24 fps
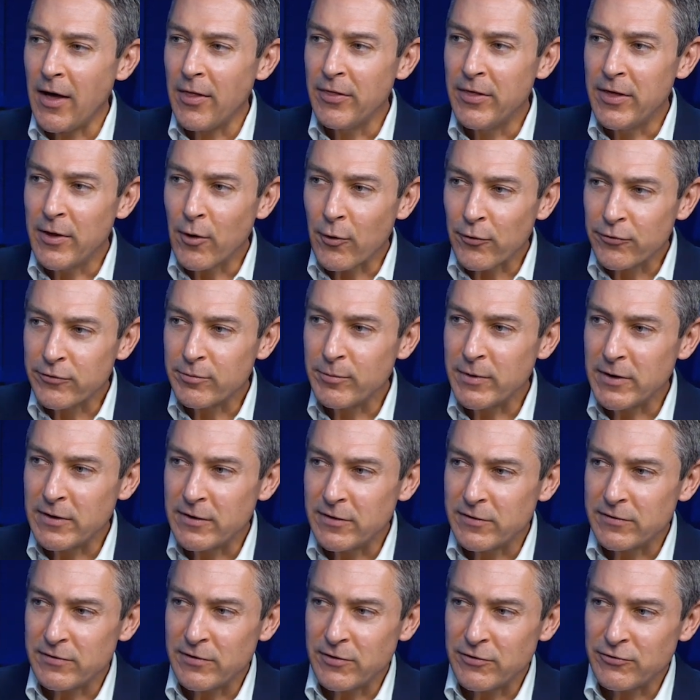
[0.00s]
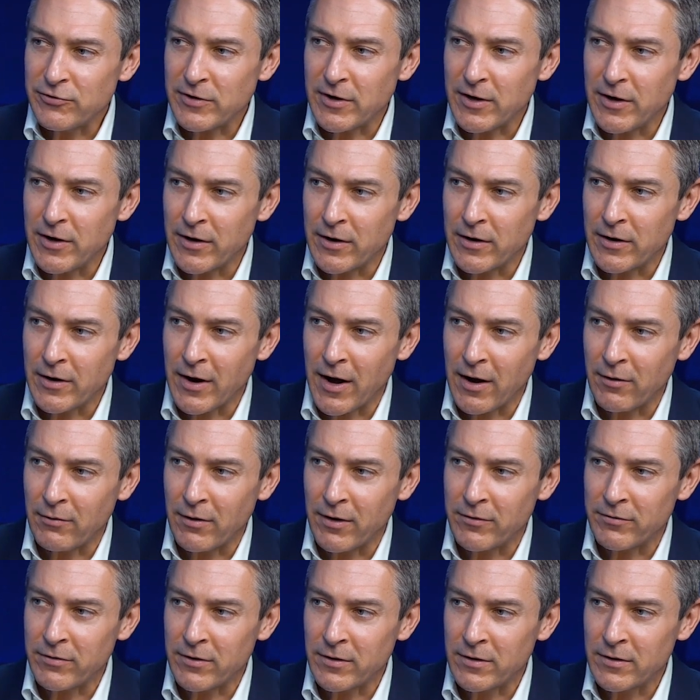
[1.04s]
The ultimate decision here,
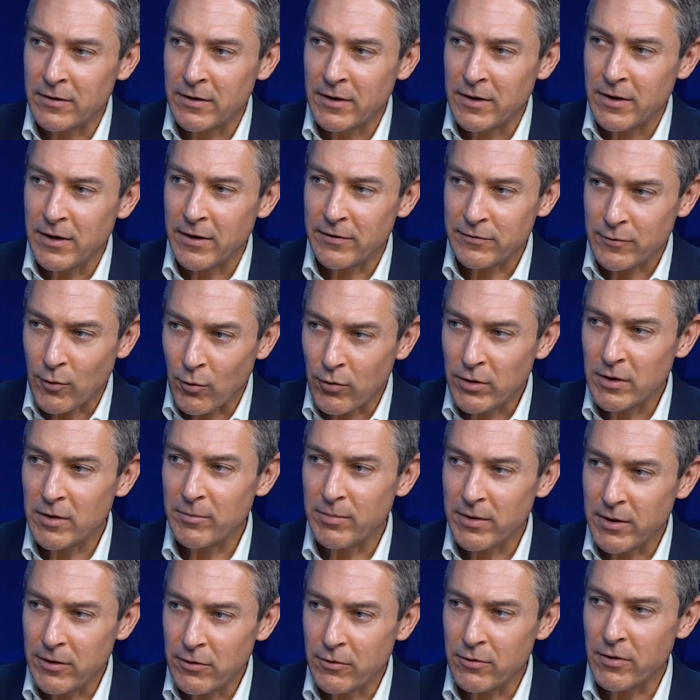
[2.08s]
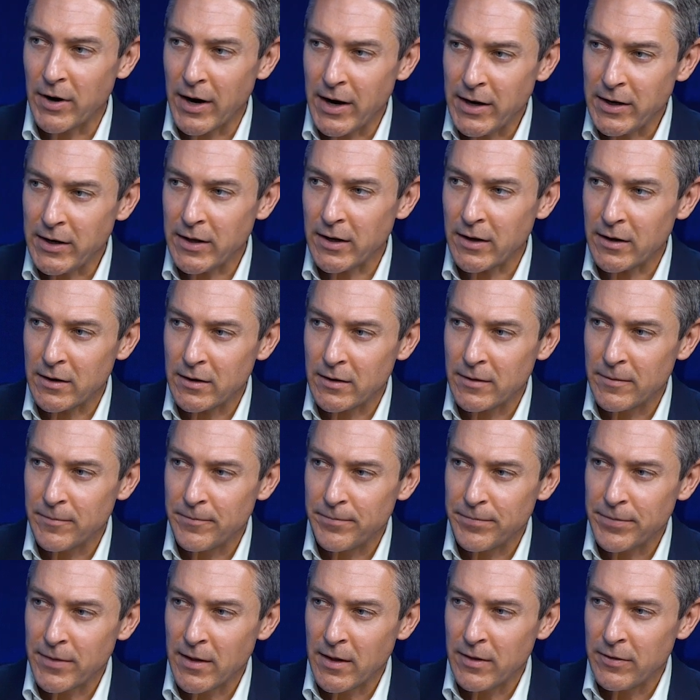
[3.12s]
however, is going to be Ukrainian.
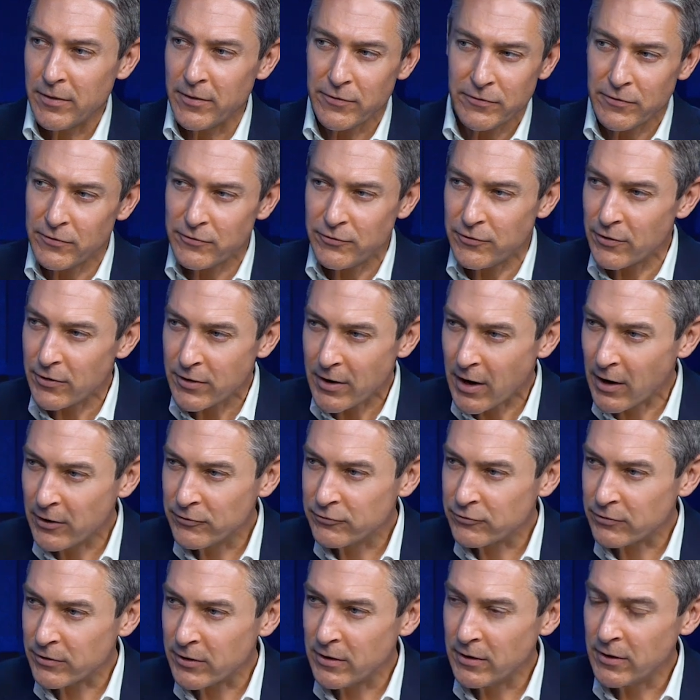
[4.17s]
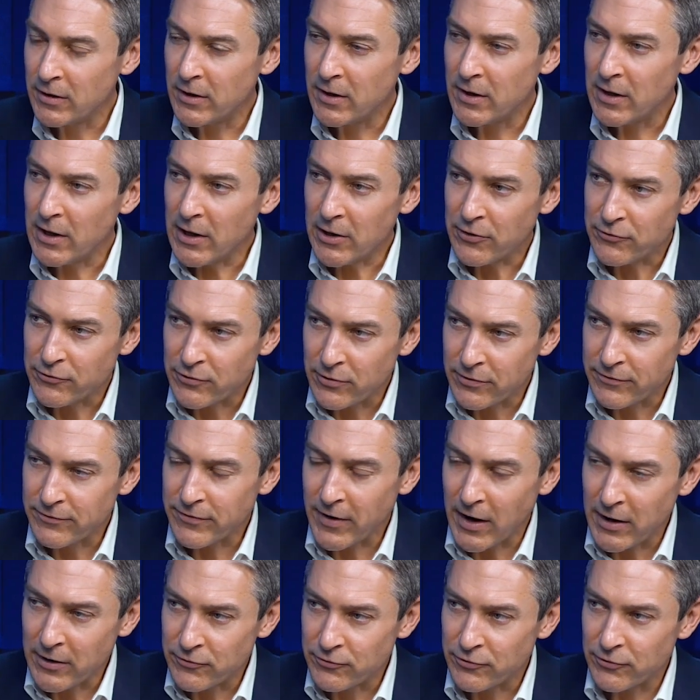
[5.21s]
This is your country. It's your
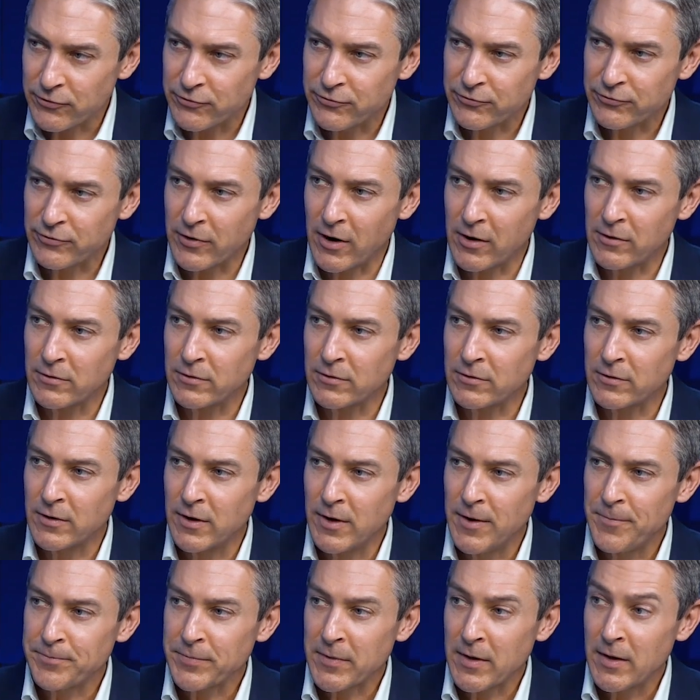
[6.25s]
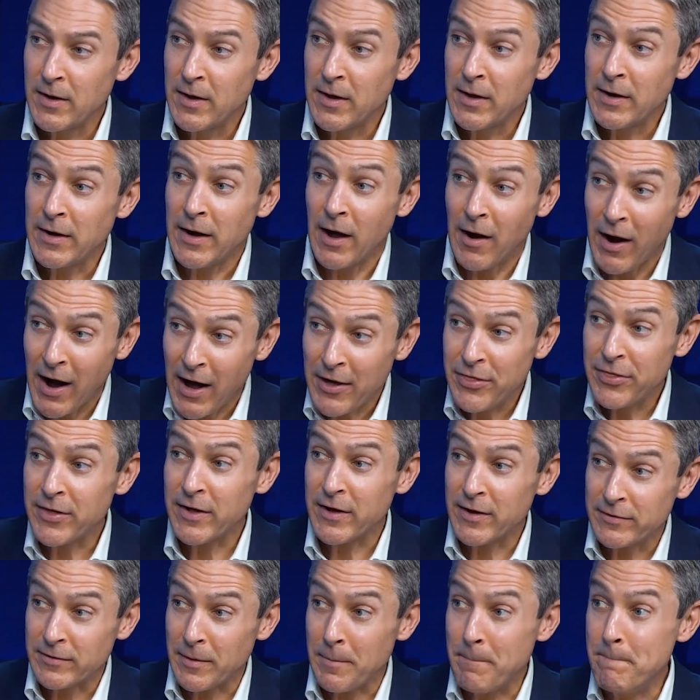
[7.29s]
fight. It's your struggle. Now, I
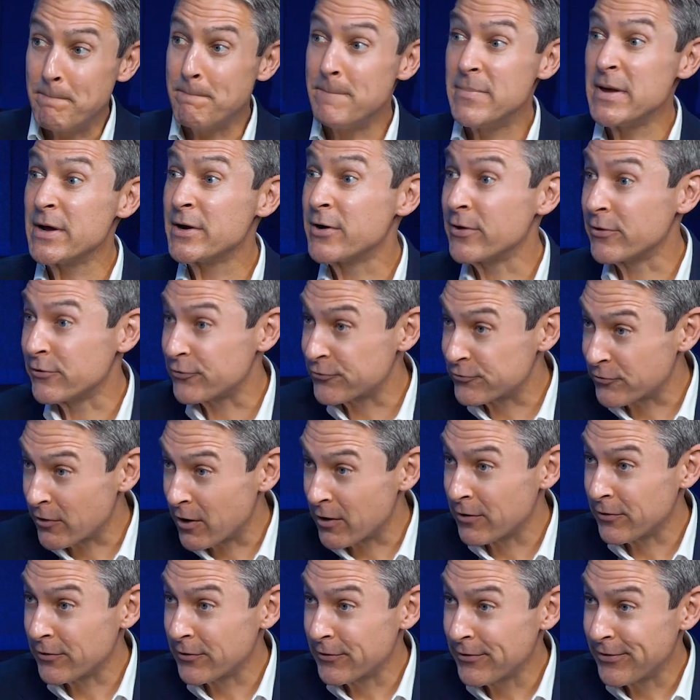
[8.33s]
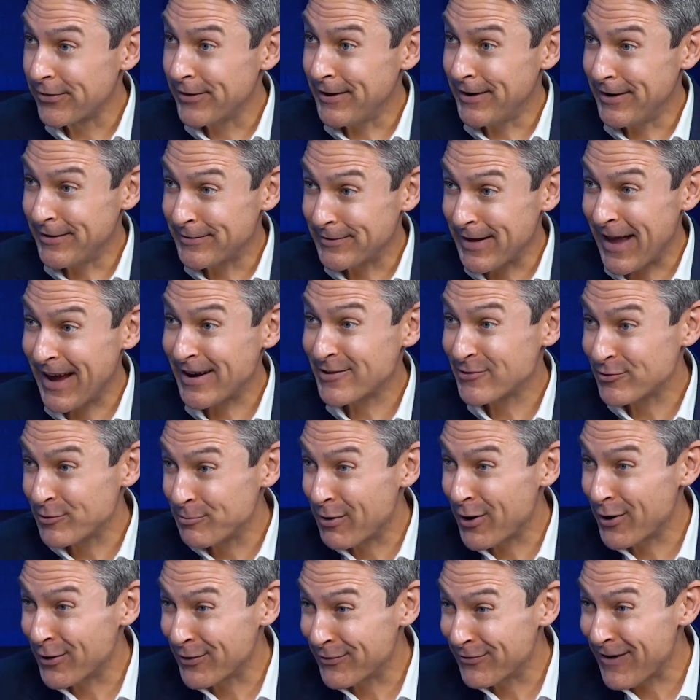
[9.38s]
think it's a bigger struggle, that it's actually
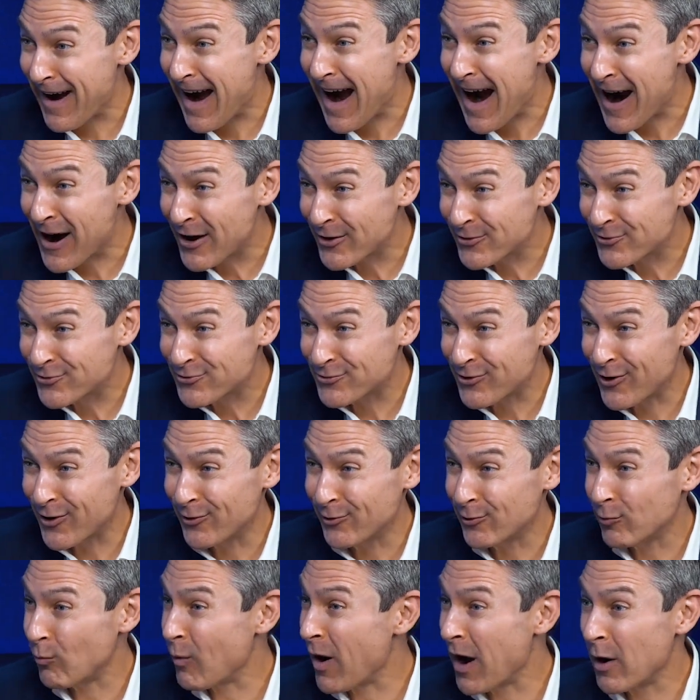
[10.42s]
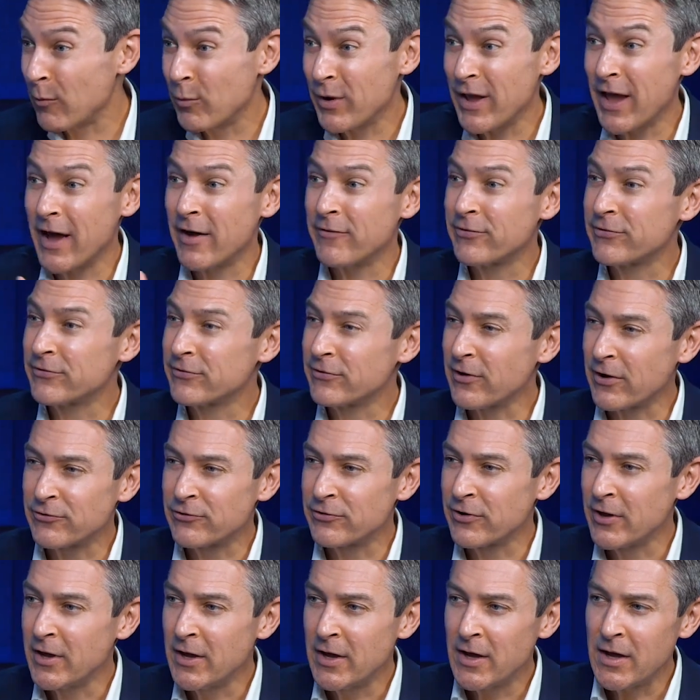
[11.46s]
part of our struggle, why we have
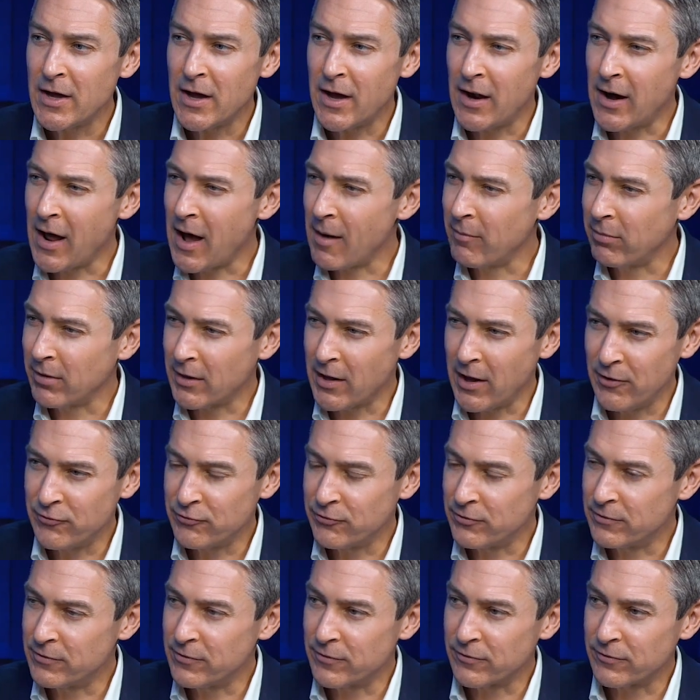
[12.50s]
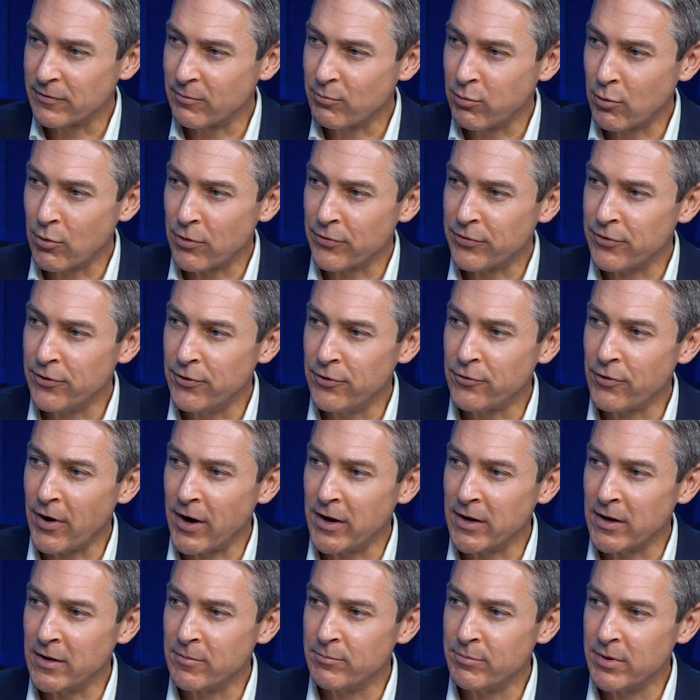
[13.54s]
such an obligation to support the
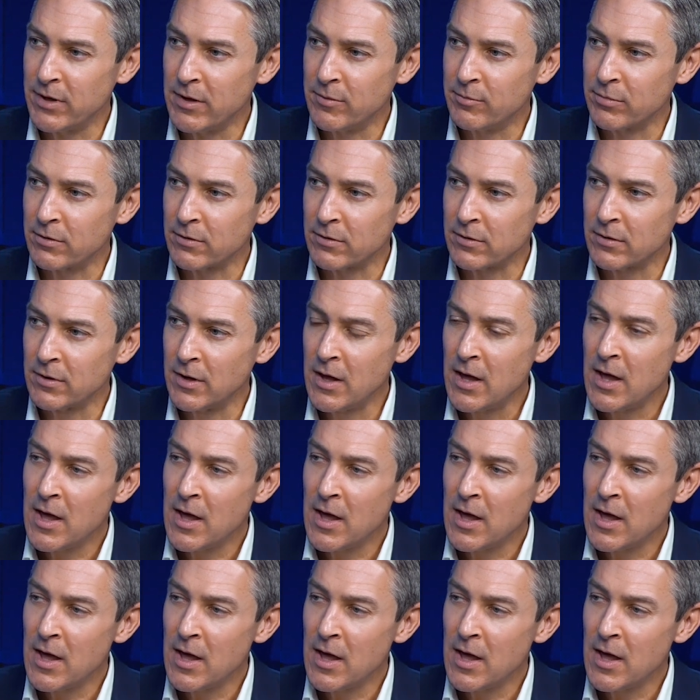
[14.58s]
Ukrainian people.